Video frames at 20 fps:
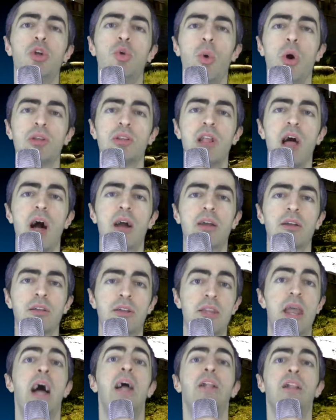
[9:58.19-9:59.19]
you unlock
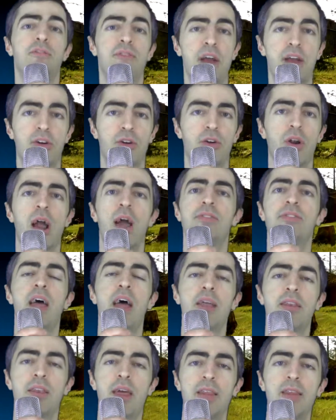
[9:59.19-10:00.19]
an elevator, and
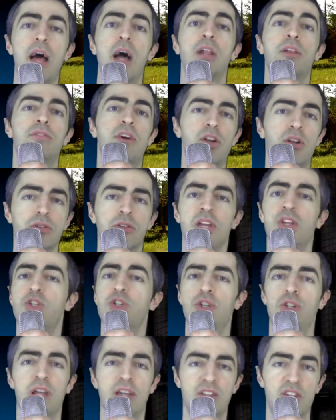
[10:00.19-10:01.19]
then an elevator leads
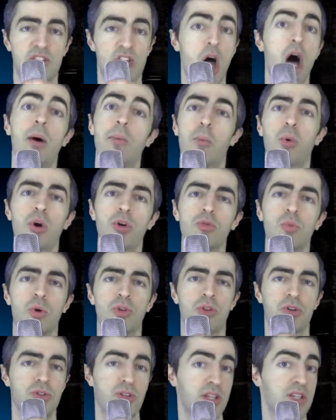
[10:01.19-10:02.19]
you to like this hub world
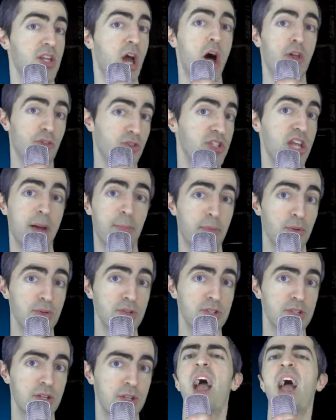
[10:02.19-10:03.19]
where there are these other
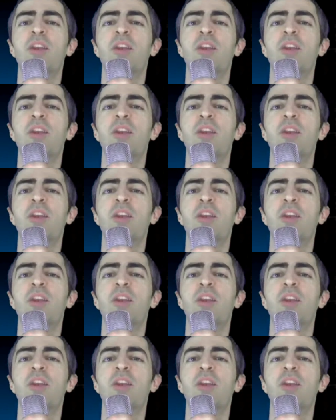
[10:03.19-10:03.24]
temples.